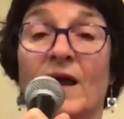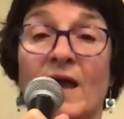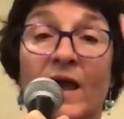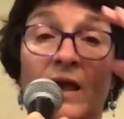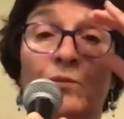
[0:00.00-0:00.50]

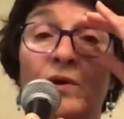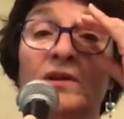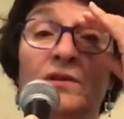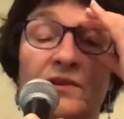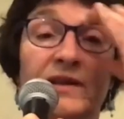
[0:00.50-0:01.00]
And one
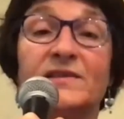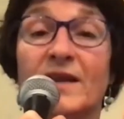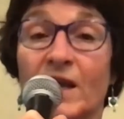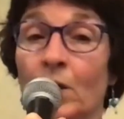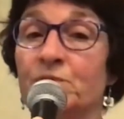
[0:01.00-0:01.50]
of the things that
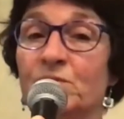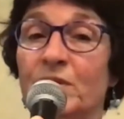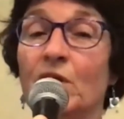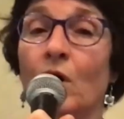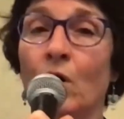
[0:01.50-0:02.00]
helps
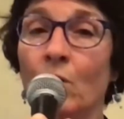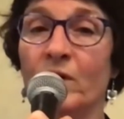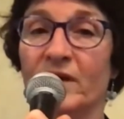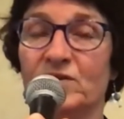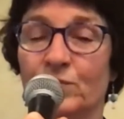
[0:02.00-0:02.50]
me
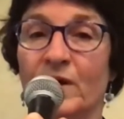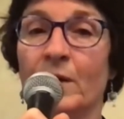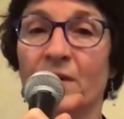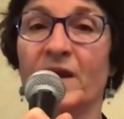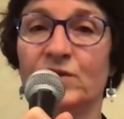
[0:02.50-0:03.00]
always when
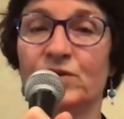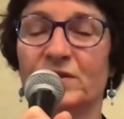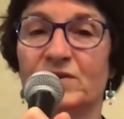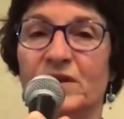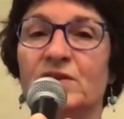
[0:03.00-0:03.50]
I'm
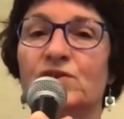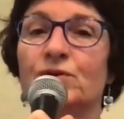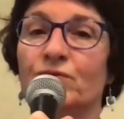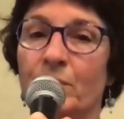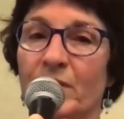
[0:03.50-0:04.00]
anxious is
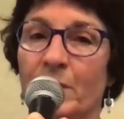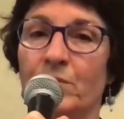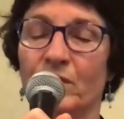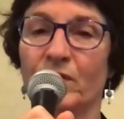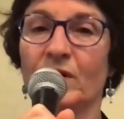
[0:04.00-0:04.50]
to
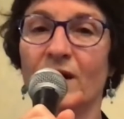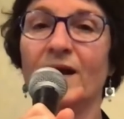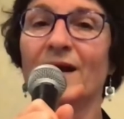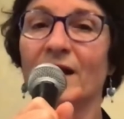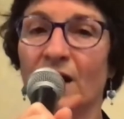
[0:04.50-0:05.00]
remember,
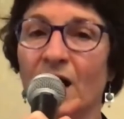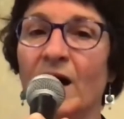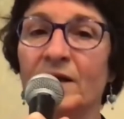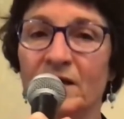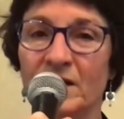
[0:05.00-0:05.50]

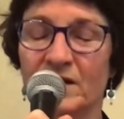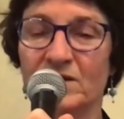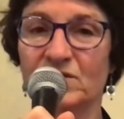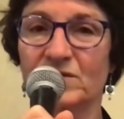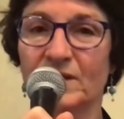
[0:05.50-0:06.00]
God
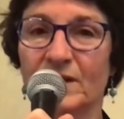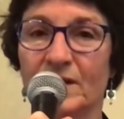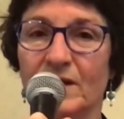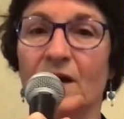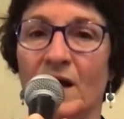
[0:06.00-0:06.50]
is,
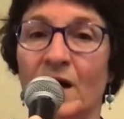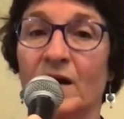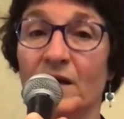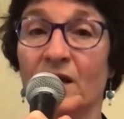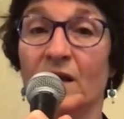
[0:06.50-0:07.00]

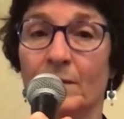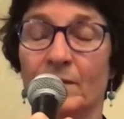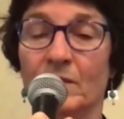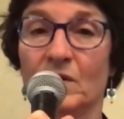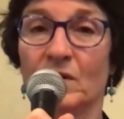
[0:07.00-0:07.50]
I am.
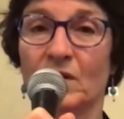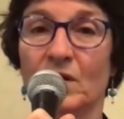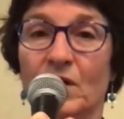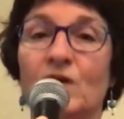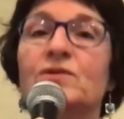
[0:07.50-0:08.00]

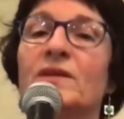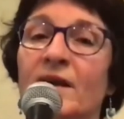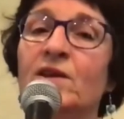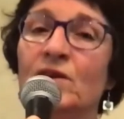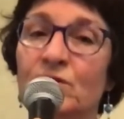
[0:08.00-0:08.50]
So I'd
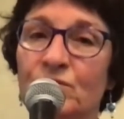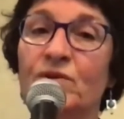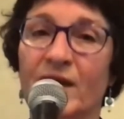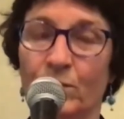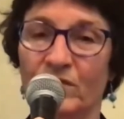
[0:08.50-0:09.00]
like you to do
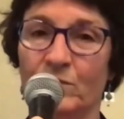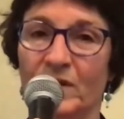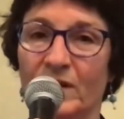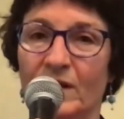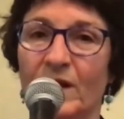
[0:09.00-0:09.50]
that with me.